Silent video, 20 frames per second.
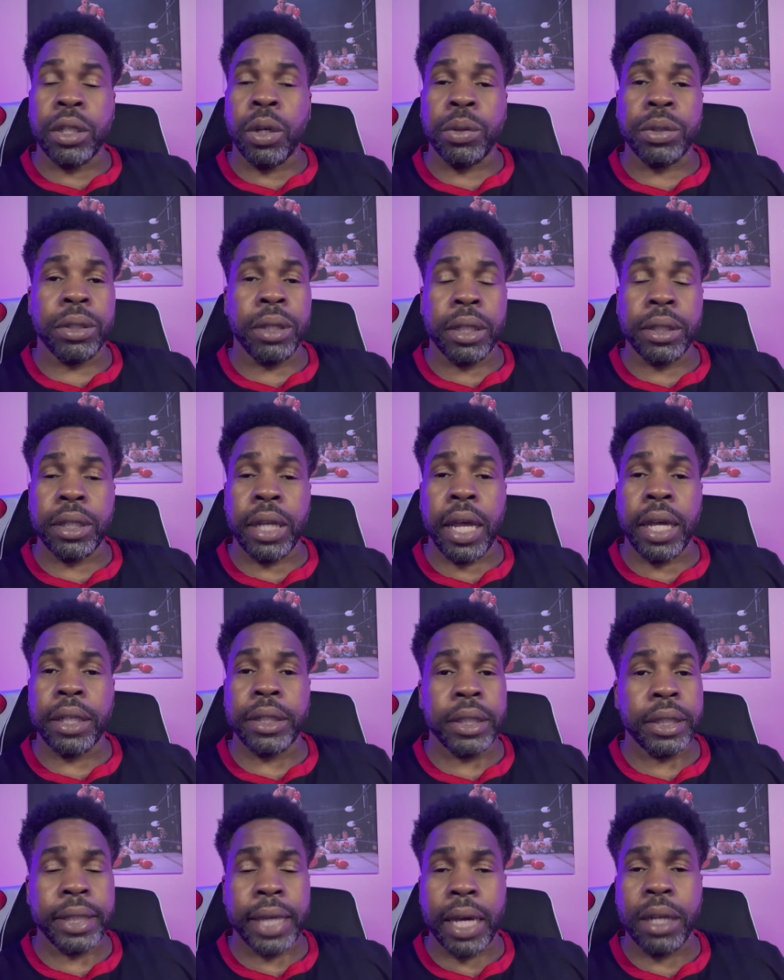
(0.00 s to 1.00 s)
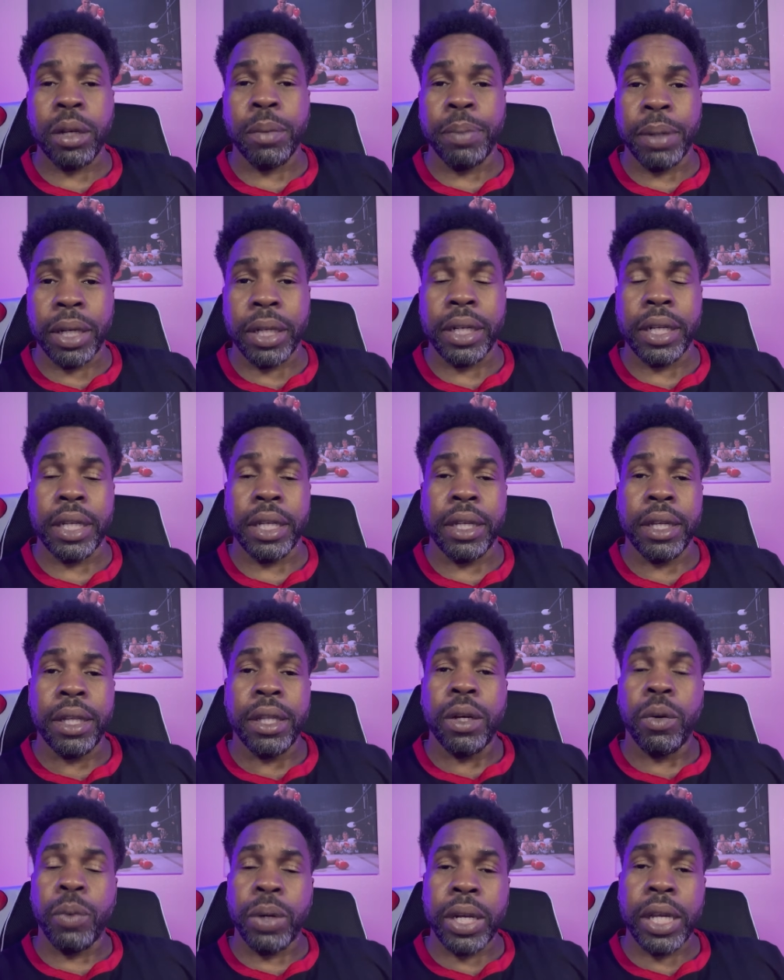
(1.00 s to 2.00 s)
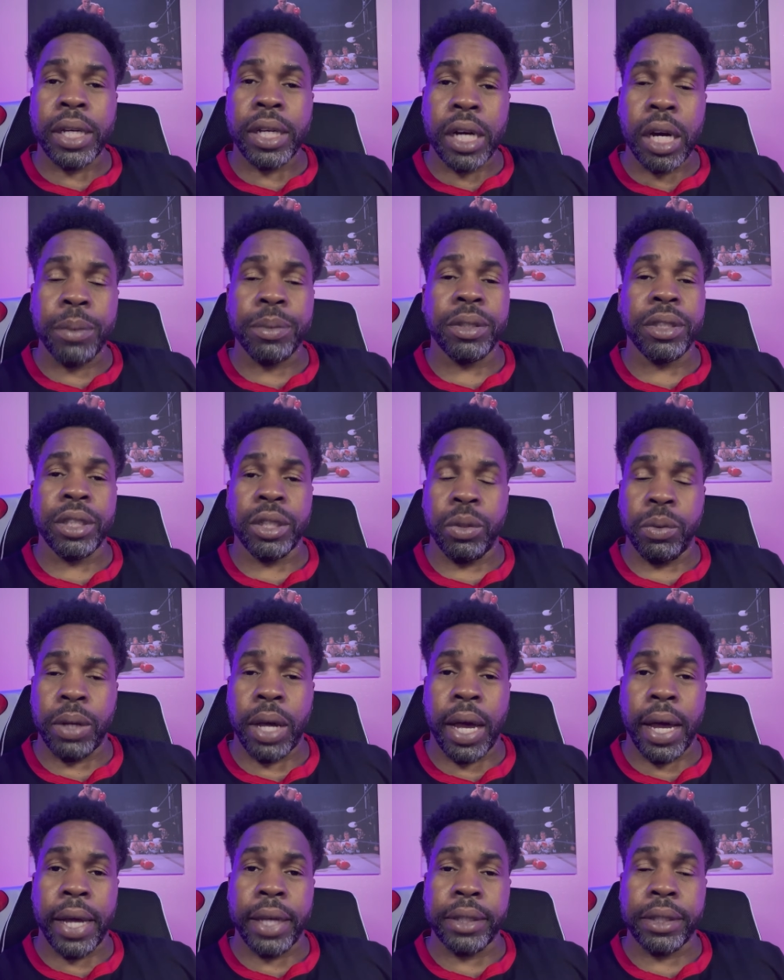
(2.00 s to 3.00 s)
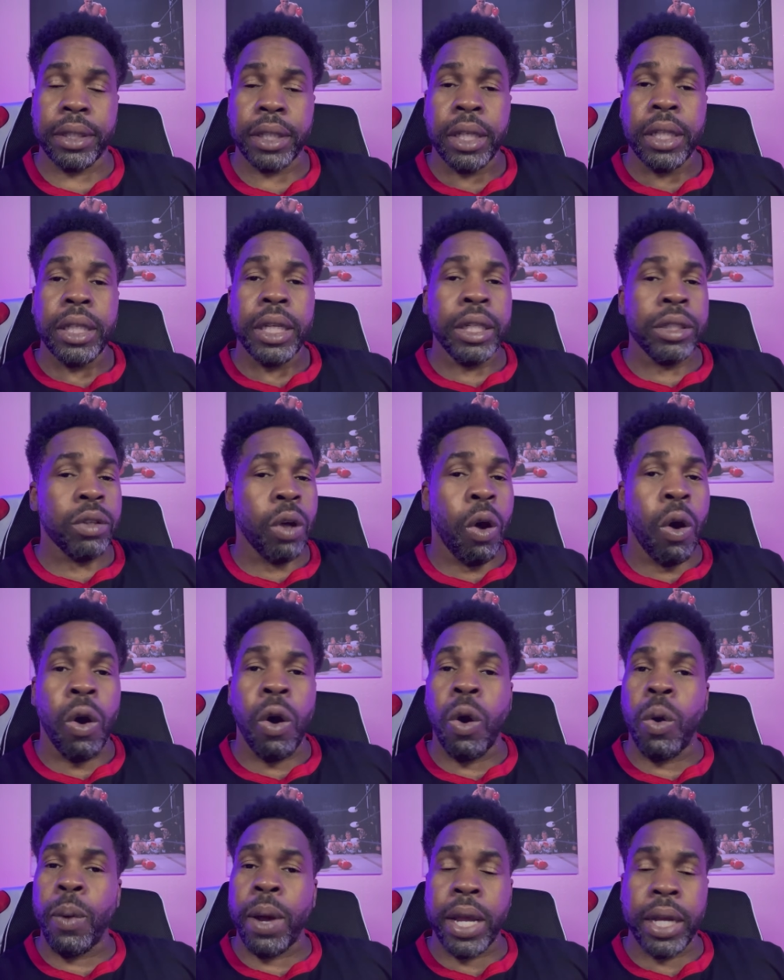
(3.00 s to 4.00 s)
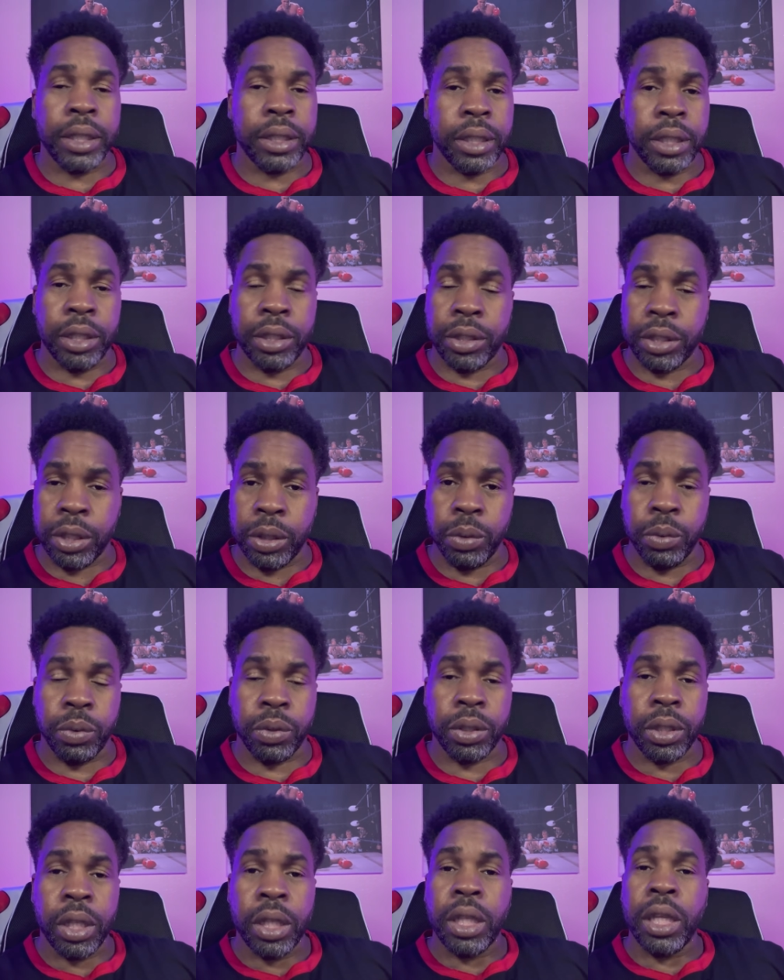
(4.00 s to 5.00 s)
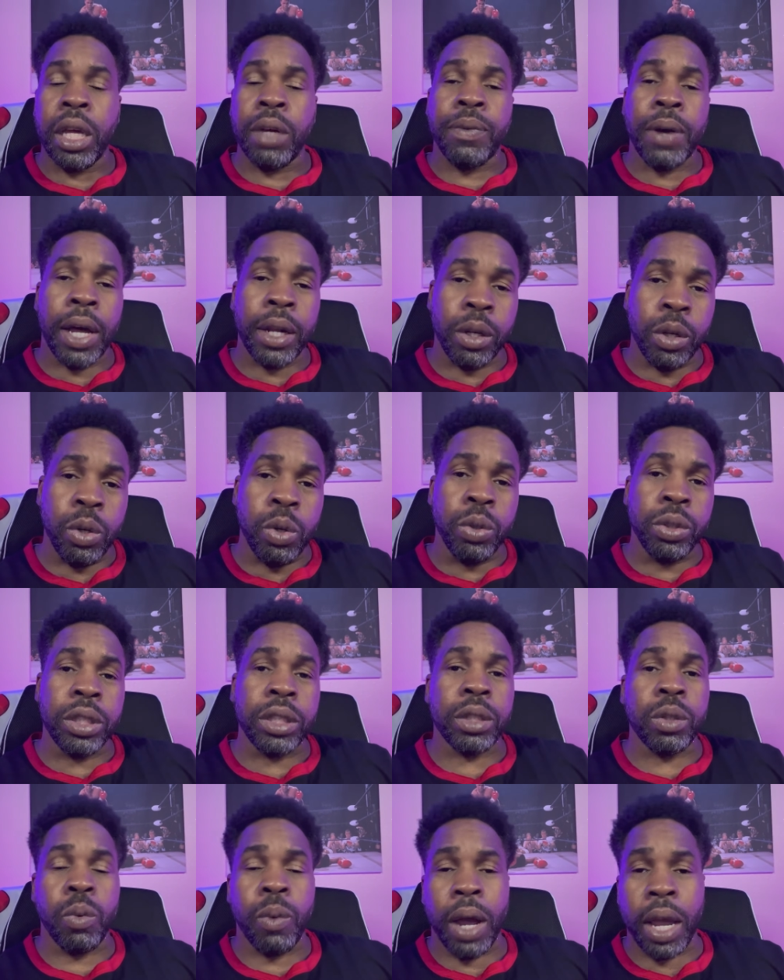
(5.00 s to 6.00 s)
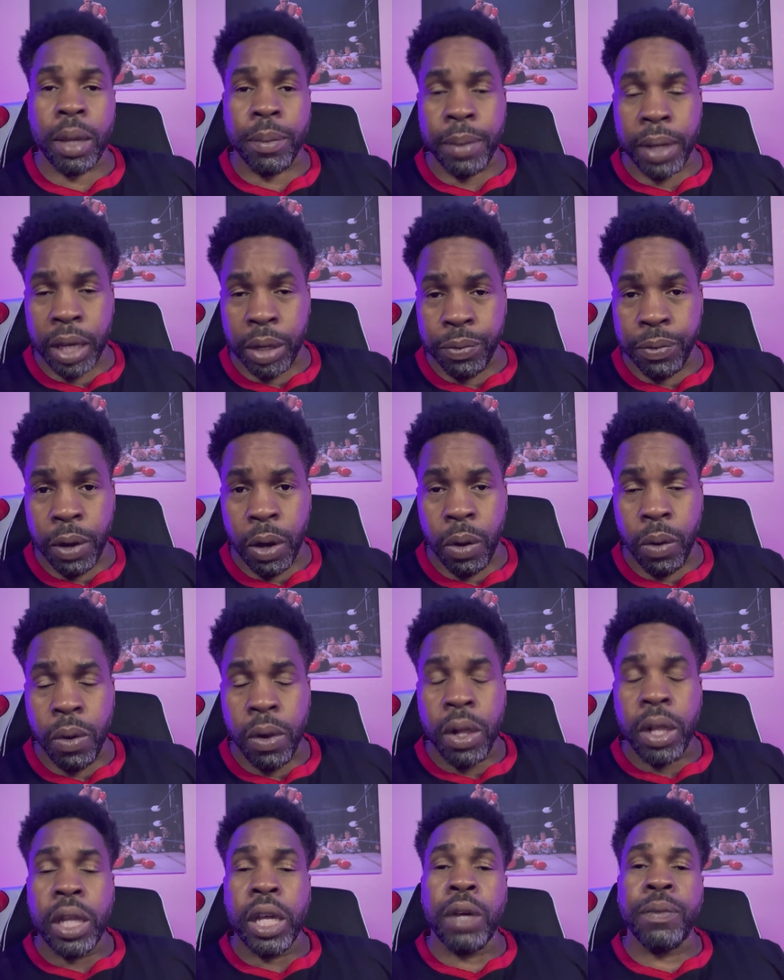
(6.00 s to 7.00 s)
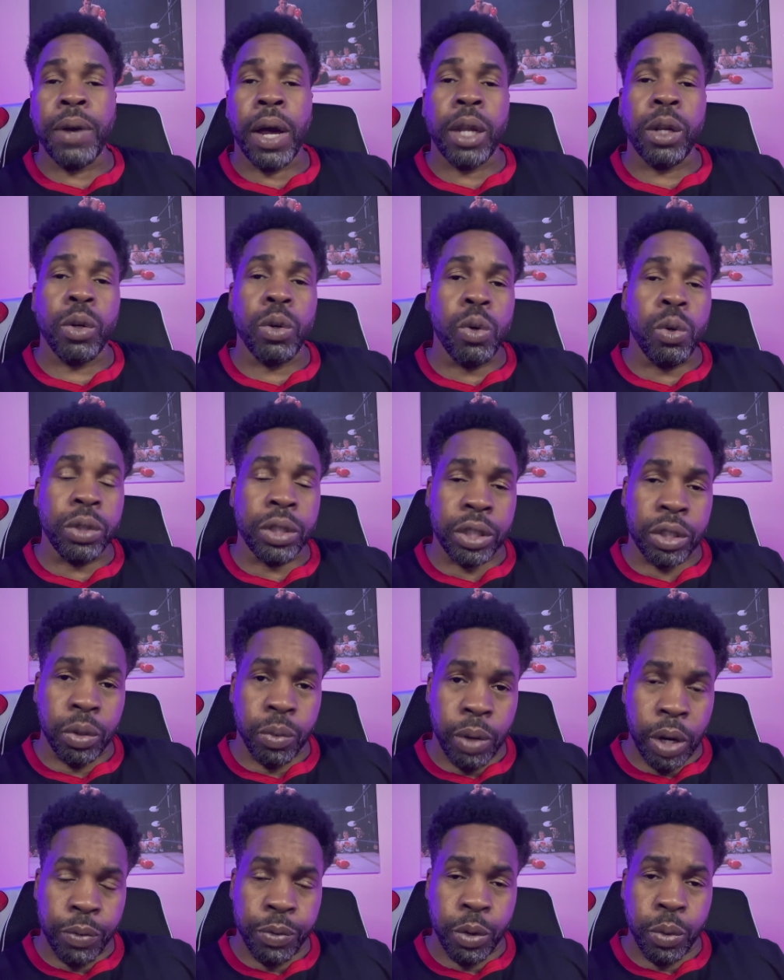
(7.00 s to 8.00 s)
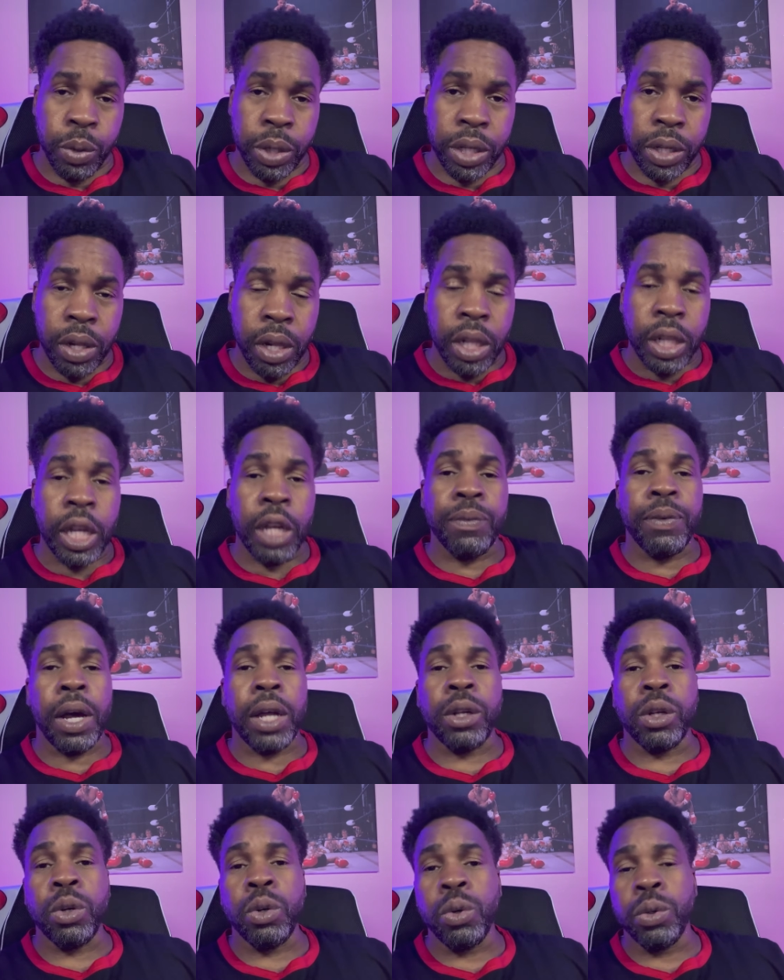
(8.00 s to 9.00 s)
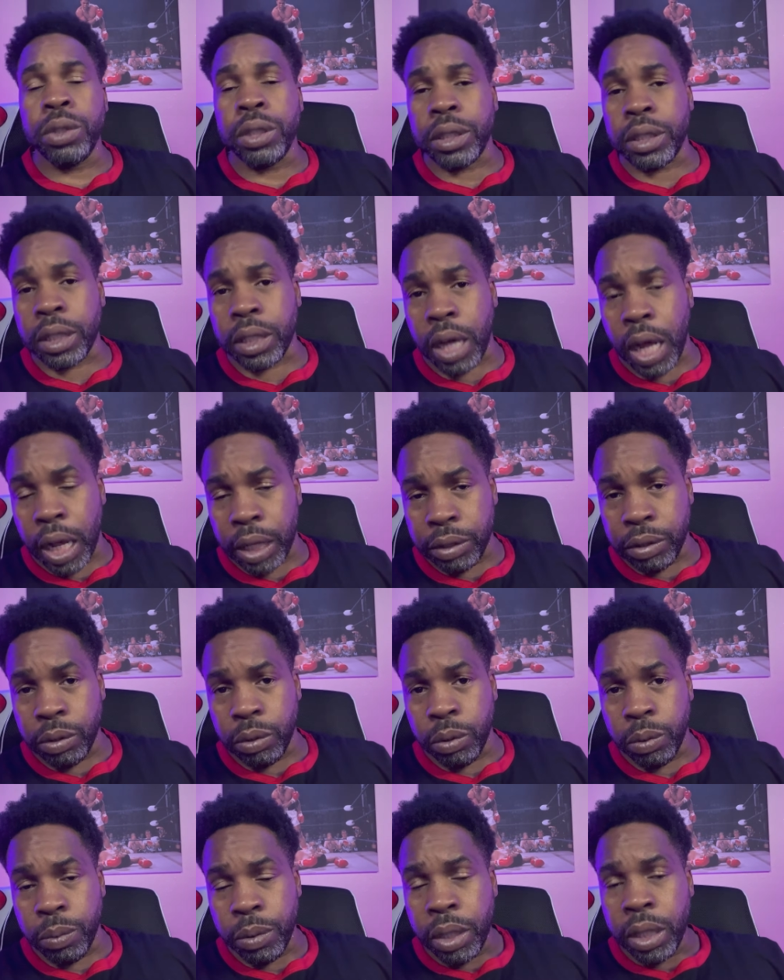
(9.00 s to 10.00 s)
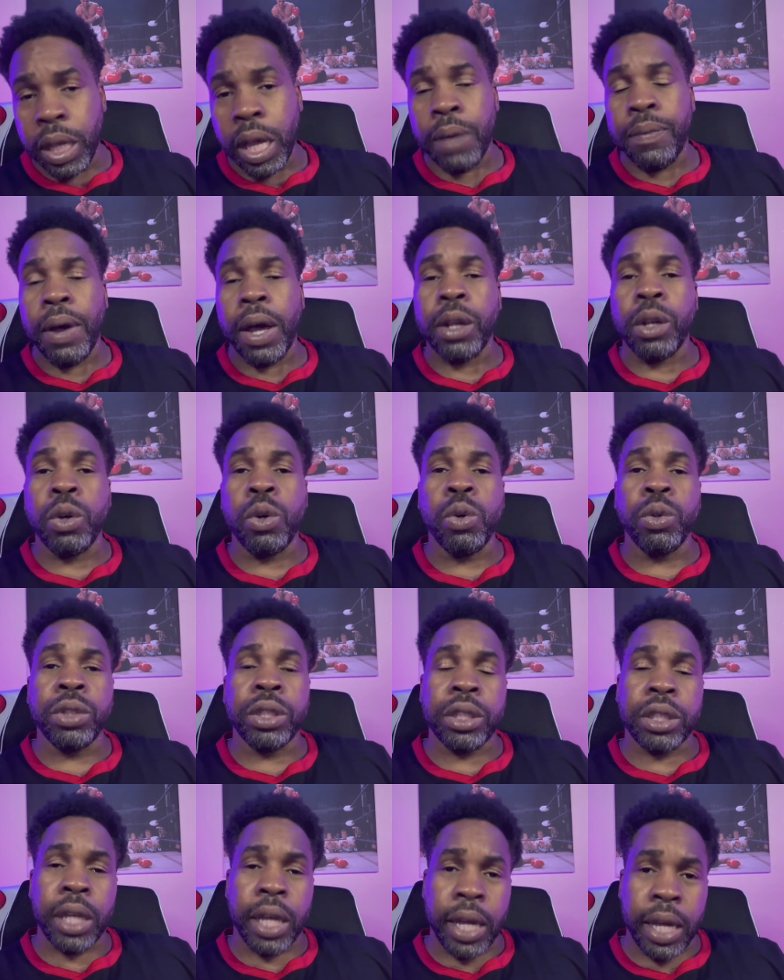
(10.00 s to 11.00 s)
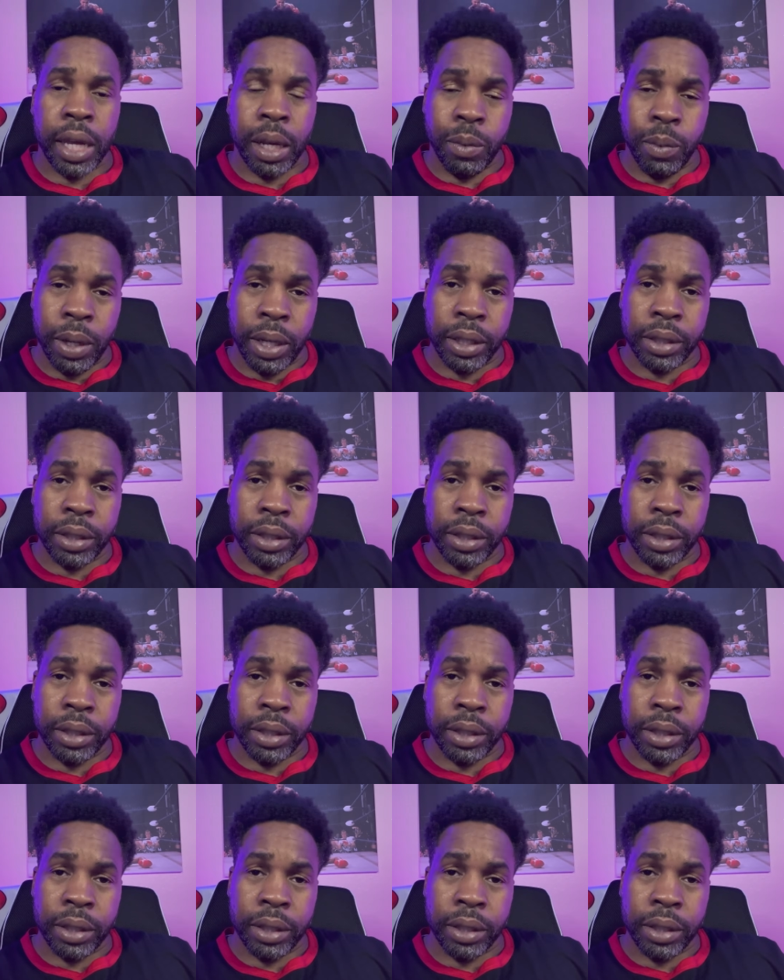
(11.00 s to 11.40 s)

no such thing as accountability when it comes to you guys. It's always an excuse. If I lose, it's the white man fault. If I lose, it's the referee. If I lose, it's the costume. If I lose, it's the egg